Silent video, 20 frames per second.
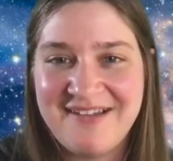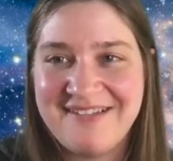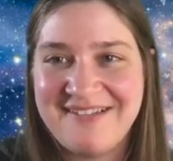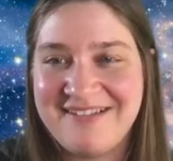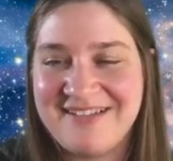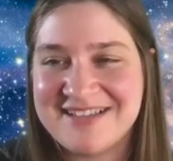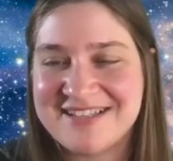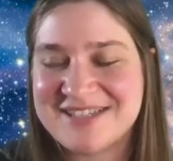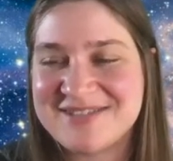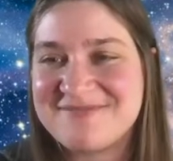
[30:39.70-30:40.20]

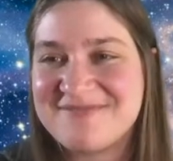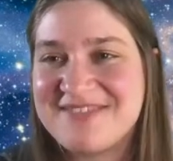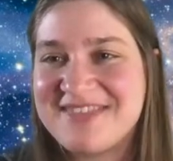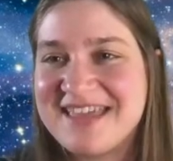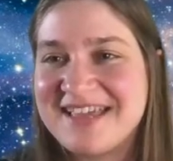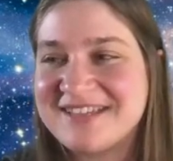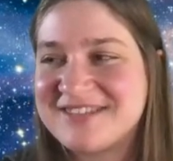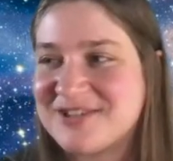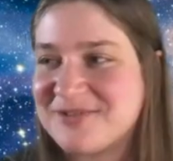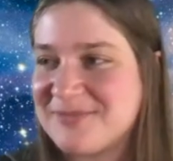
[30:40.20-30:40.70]
Awesome.
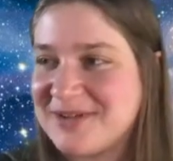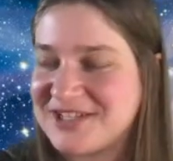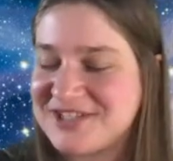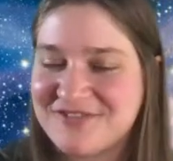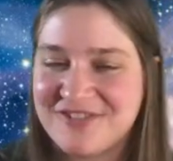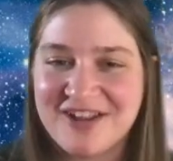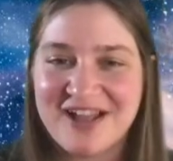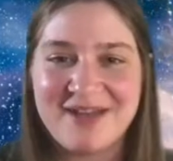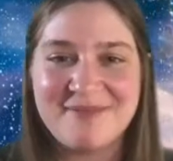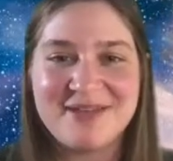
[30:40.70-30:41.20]
Thanks so much
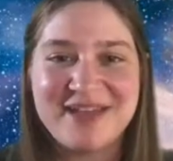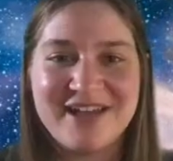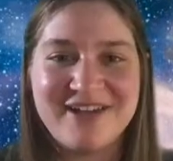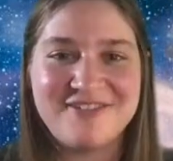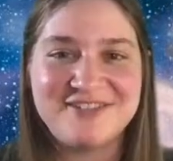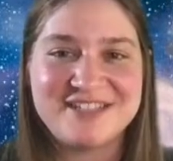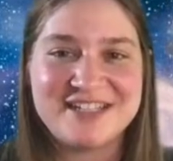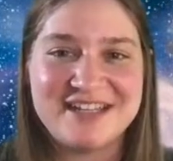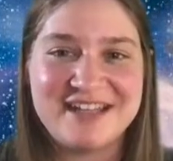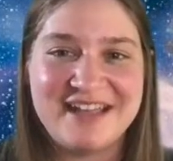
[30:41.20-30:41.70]
for coming
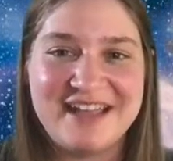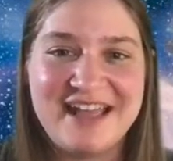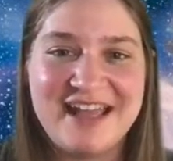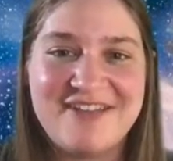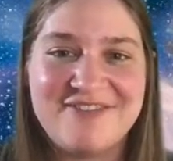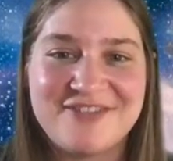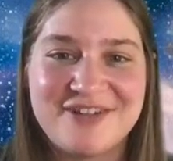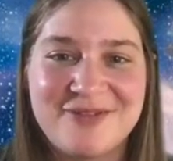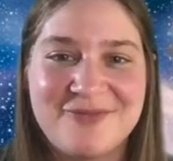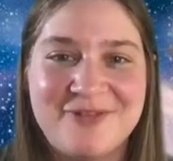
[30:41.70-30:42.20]
out tonight,
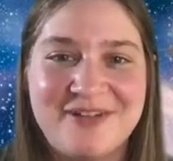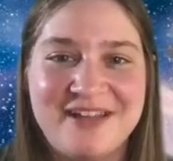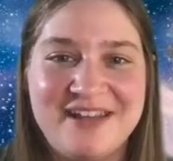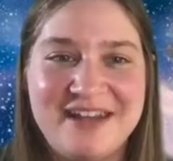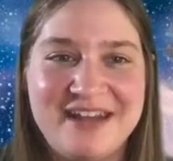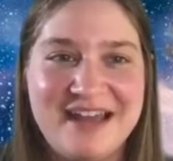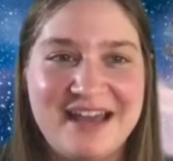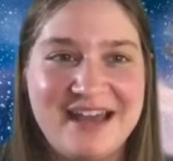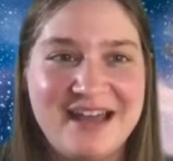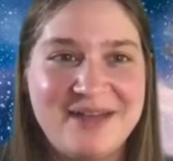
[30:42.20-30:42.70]

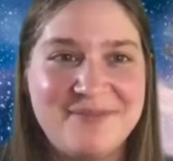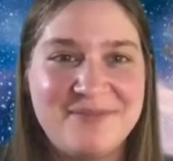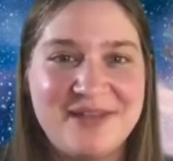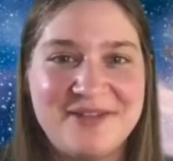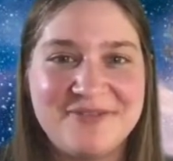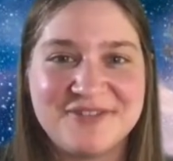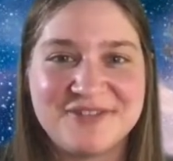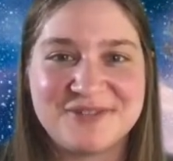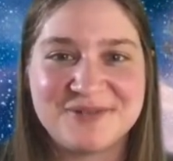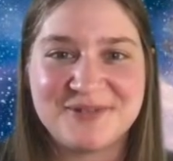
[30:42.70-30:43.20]
everyone. It
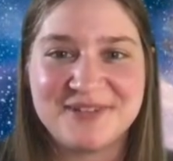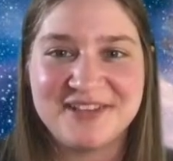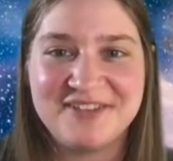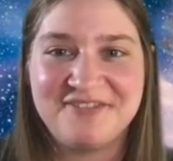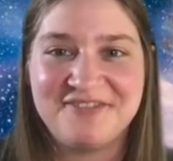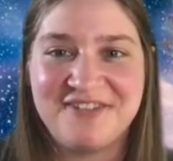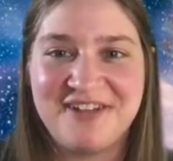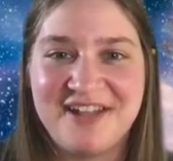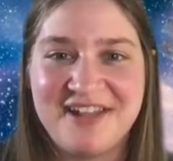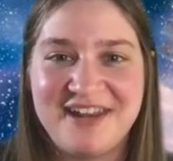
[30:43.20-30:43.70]
was really
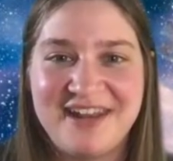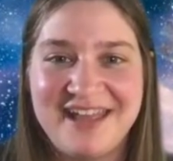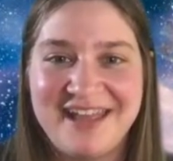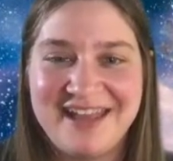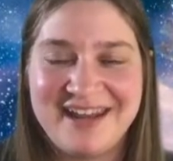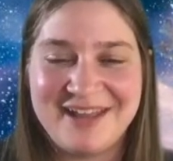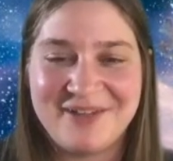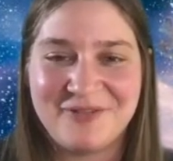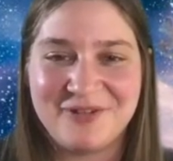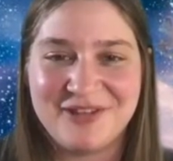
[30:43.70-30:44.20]
fun,
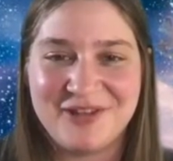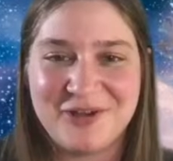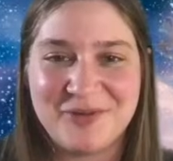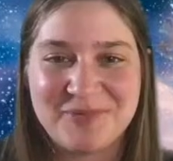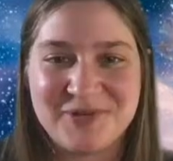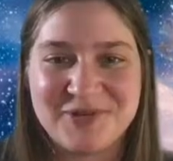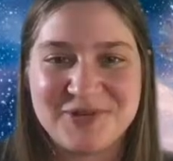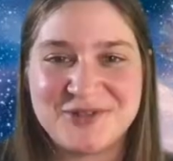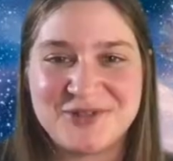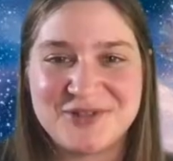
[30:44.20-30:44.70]
and I really hope
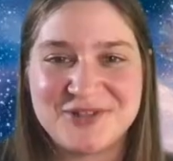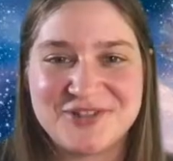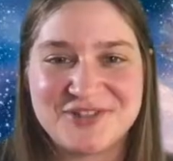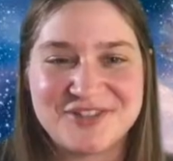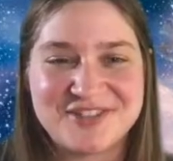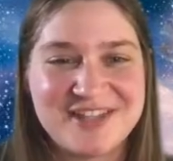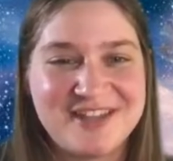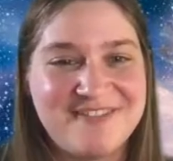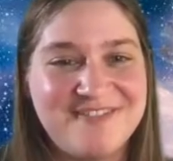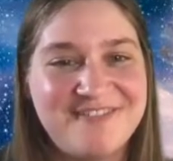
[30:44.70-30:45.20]
you enjoyed
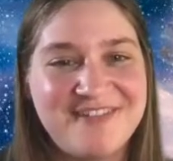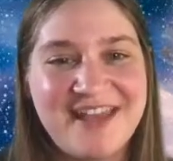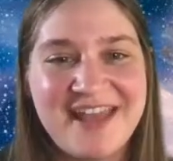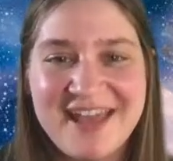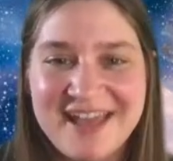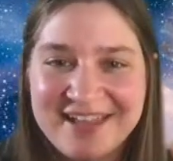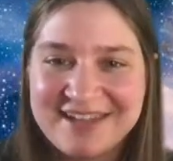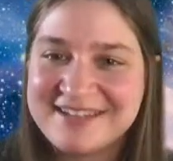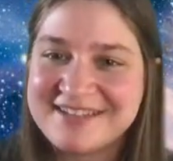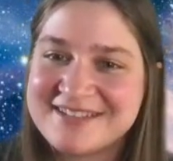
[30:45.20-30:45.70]
yourself
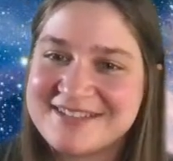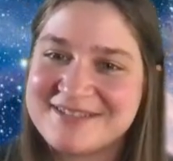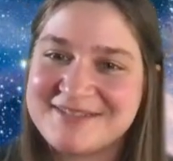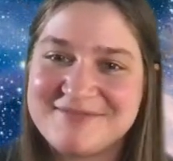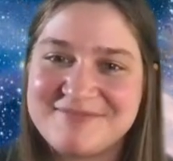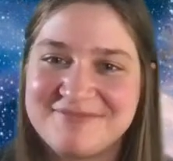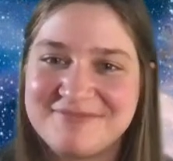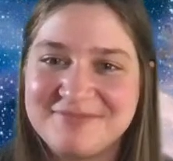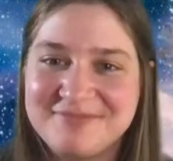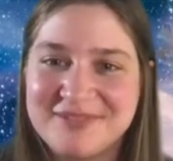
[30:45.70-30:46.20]
and
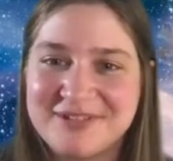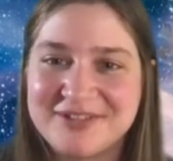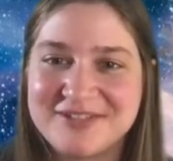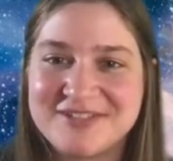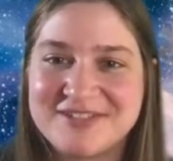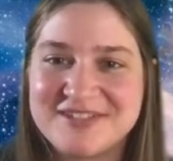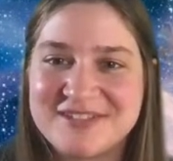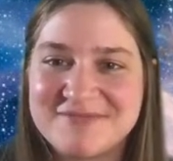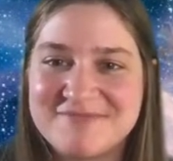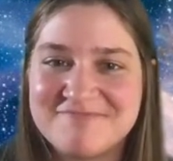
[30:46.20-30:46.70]

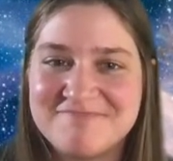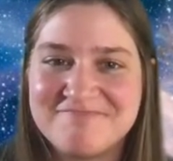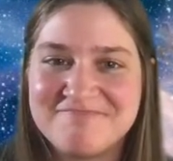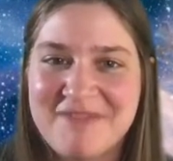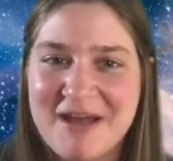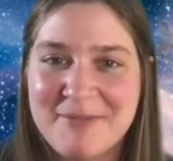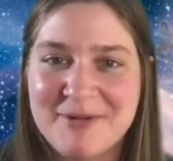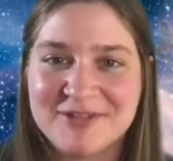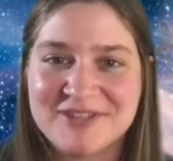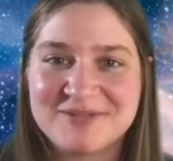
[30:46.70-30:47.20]
learned
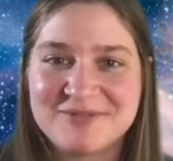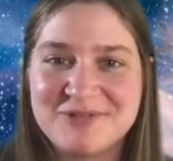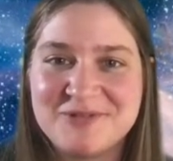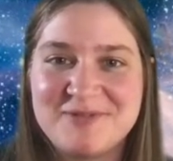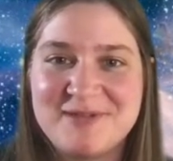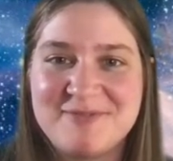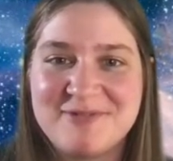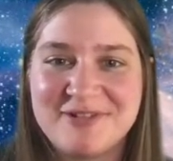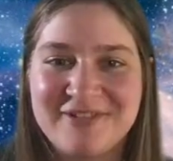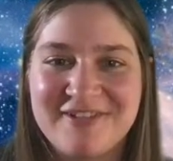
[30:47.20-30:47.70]
about some new
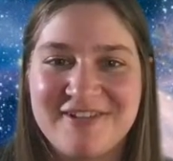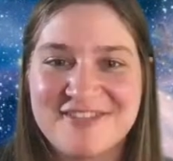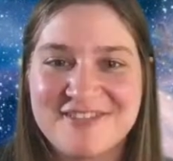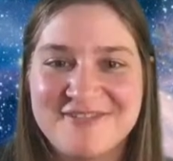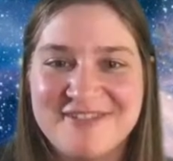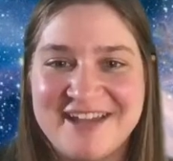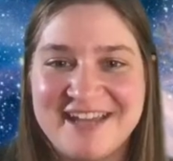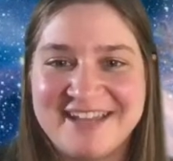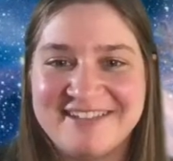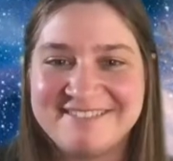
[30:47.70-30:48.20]
people along the
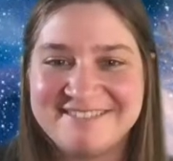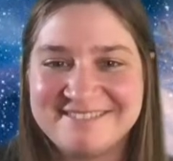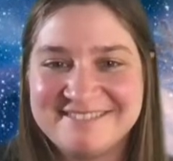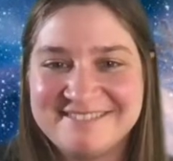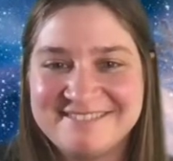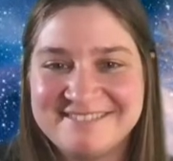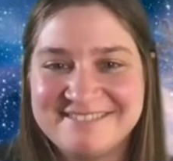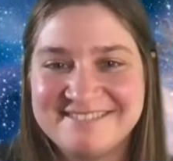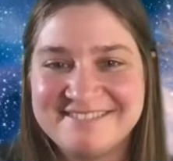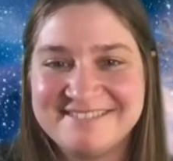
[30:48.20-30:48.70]
way.
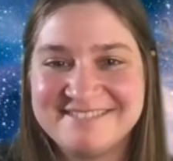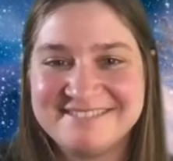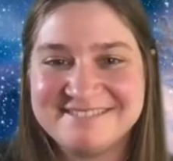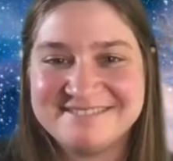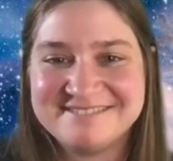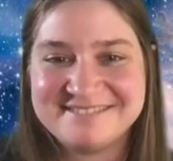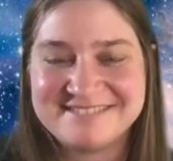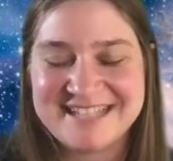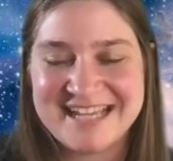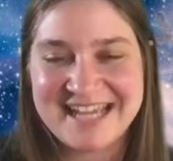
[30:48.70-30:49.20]

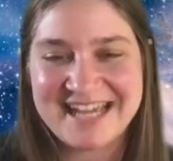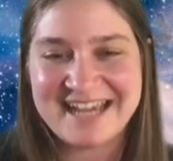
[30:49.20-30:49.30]
Take